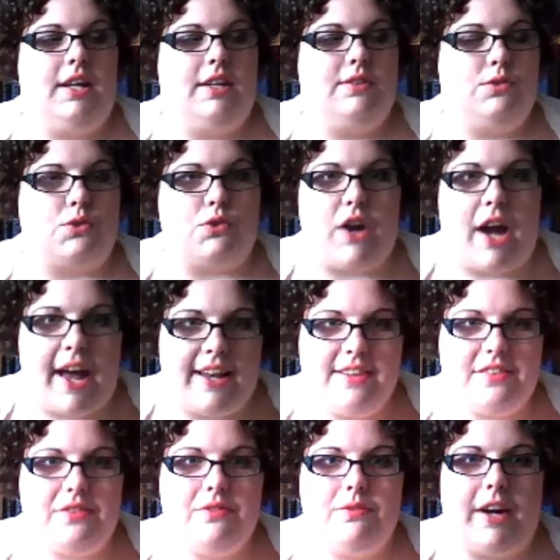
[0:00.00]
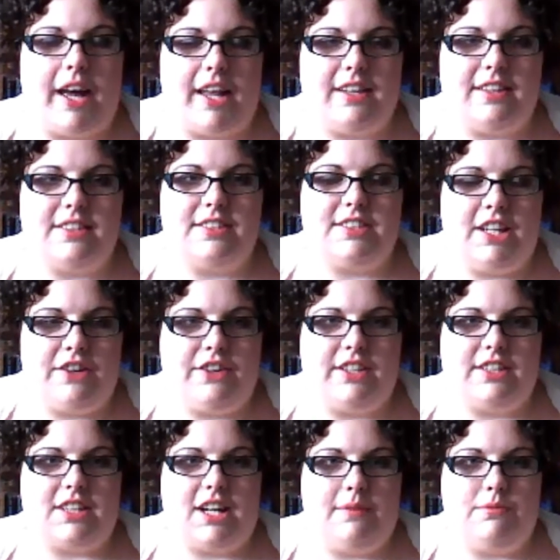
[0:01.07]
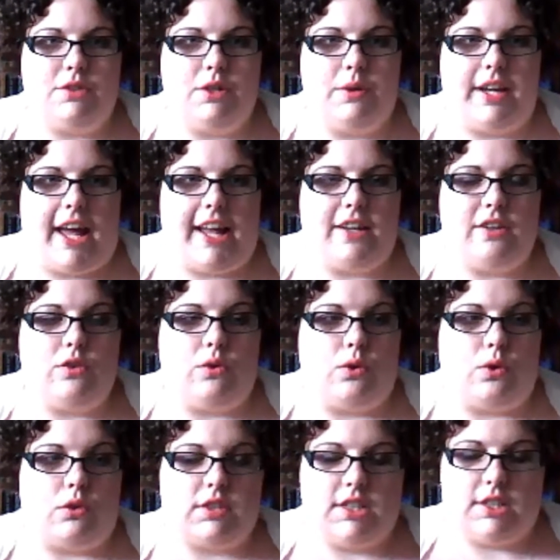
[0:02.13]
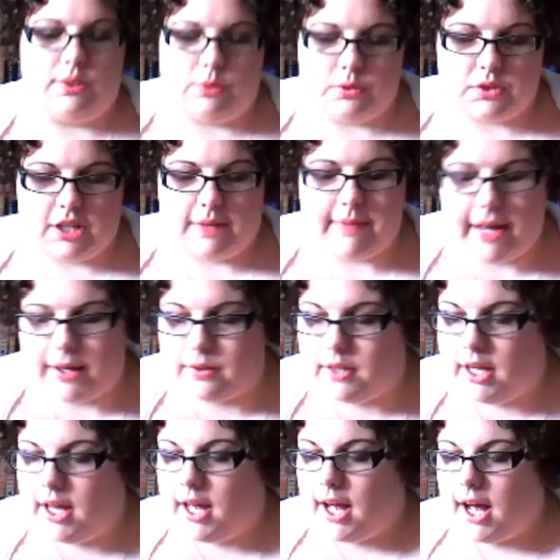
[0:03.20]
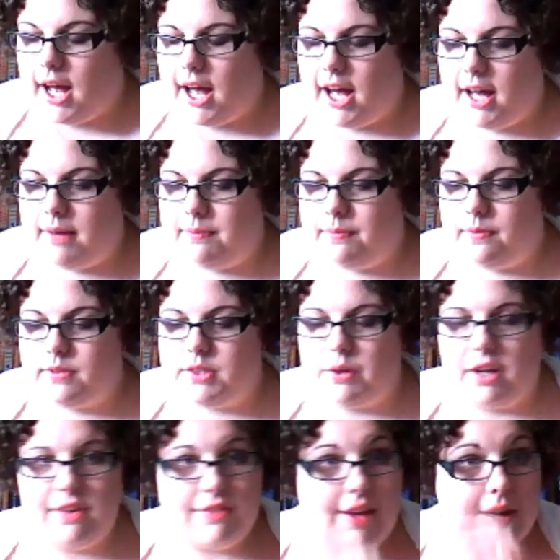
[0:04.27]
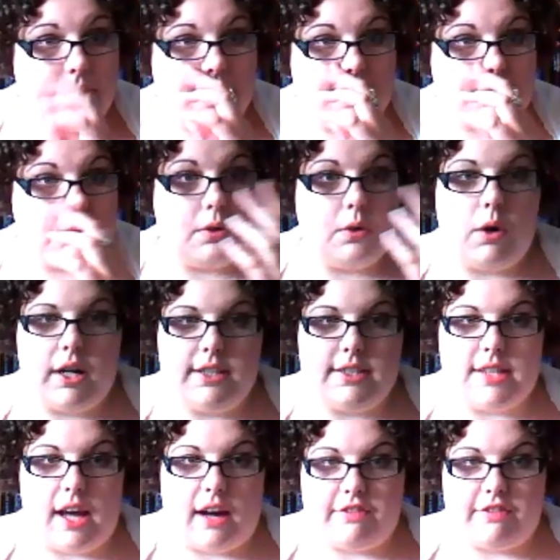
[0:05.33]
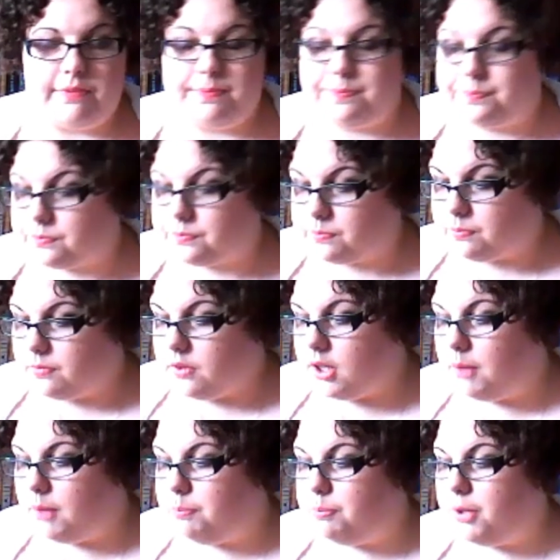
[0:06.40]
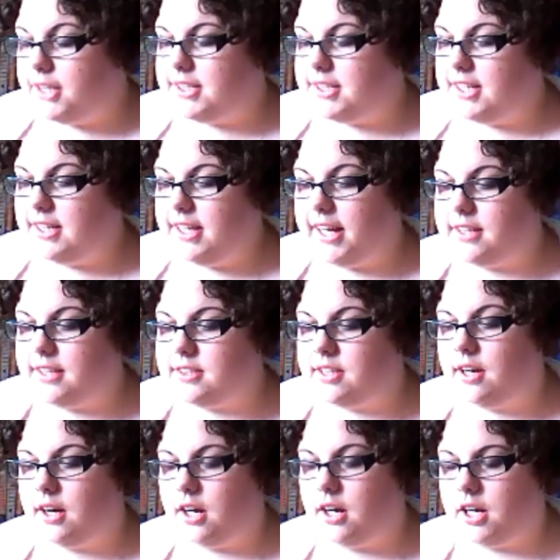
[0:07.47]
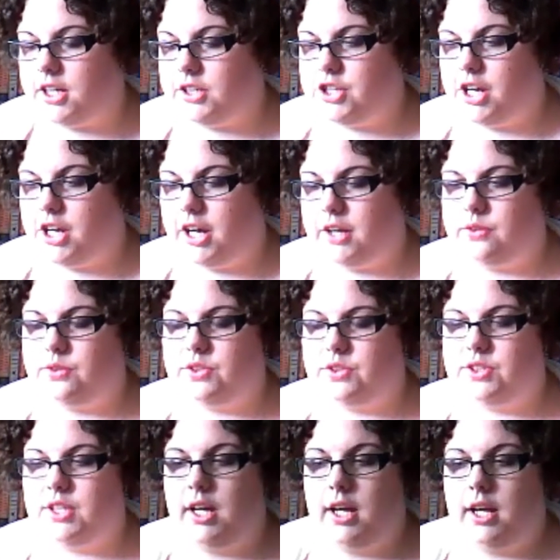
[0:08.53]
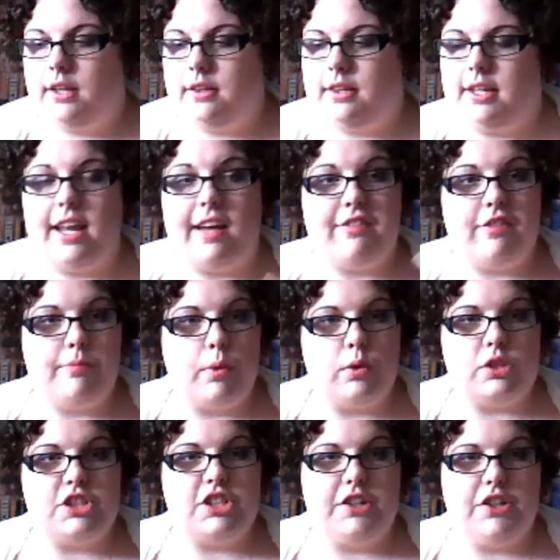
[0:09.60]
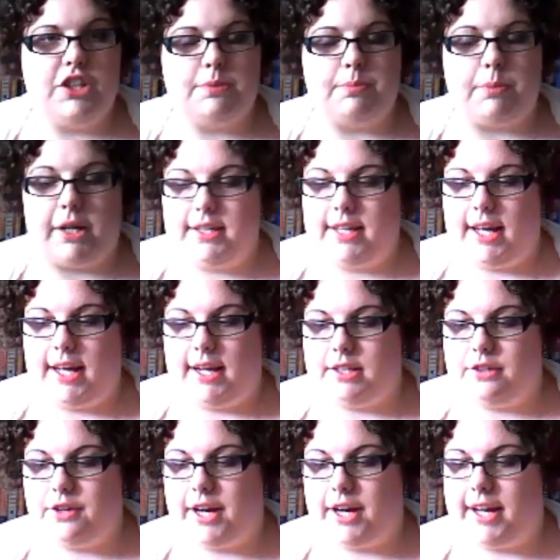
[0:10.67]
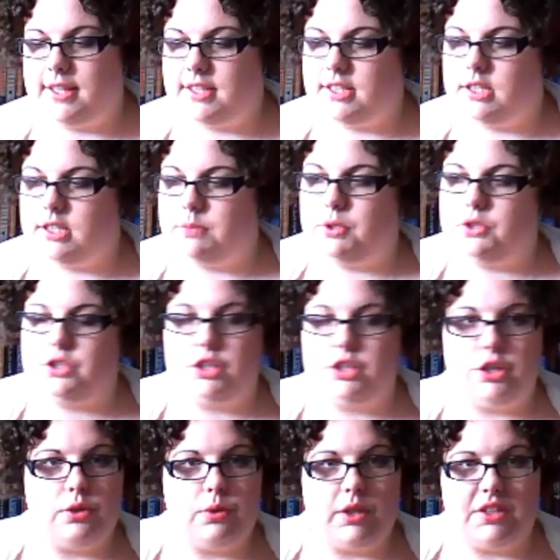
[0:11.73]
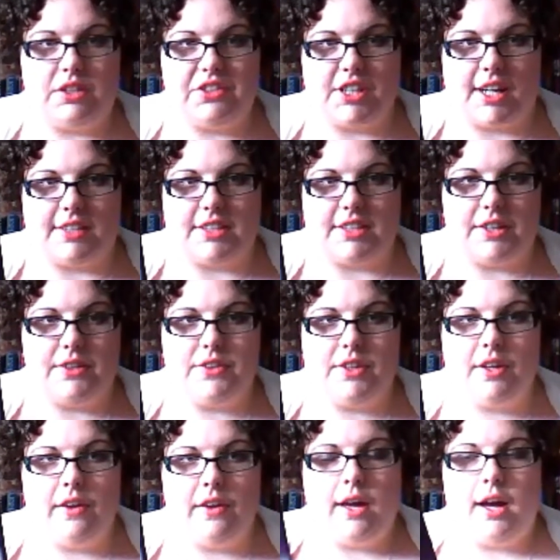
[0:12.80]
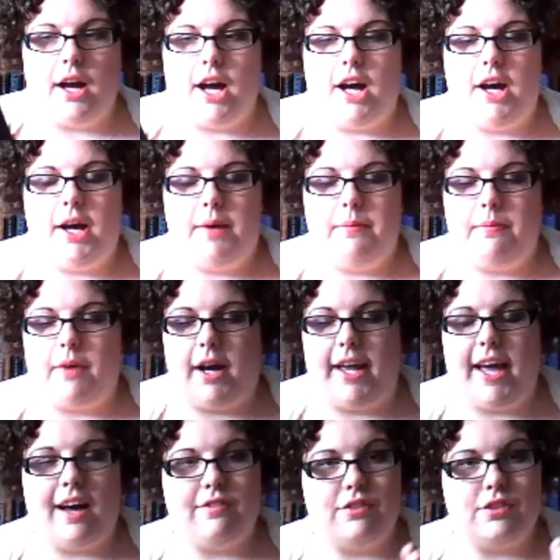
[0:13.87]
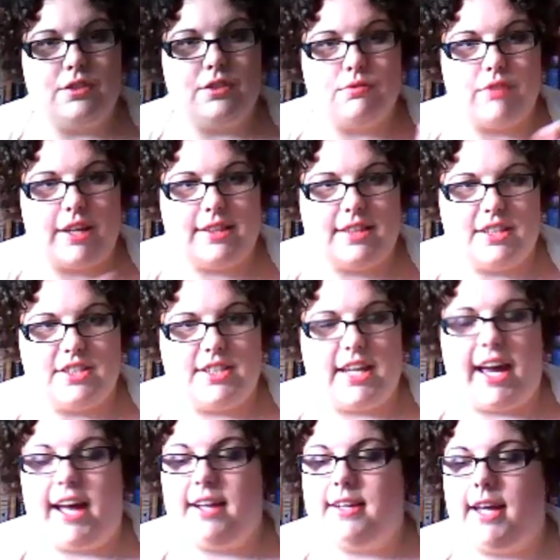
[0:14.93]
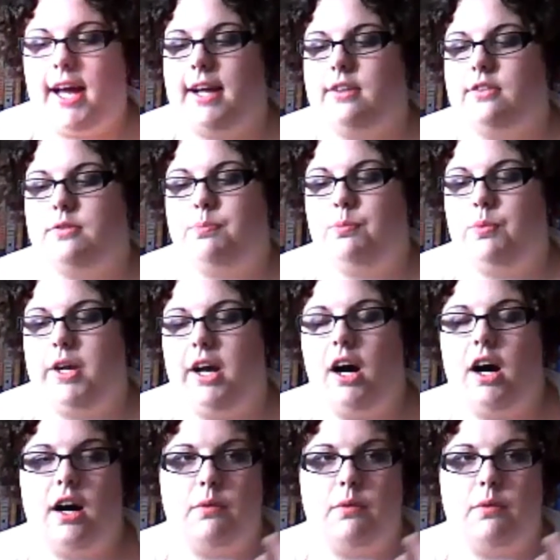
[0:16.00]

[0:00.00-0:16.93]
dread when series come to an end or sequels come out. So I found this one quite tough. But in the end, I chose the Nevermore series by Kelly Cray. This is book two in Shadowed. I haven't read this yet, and we are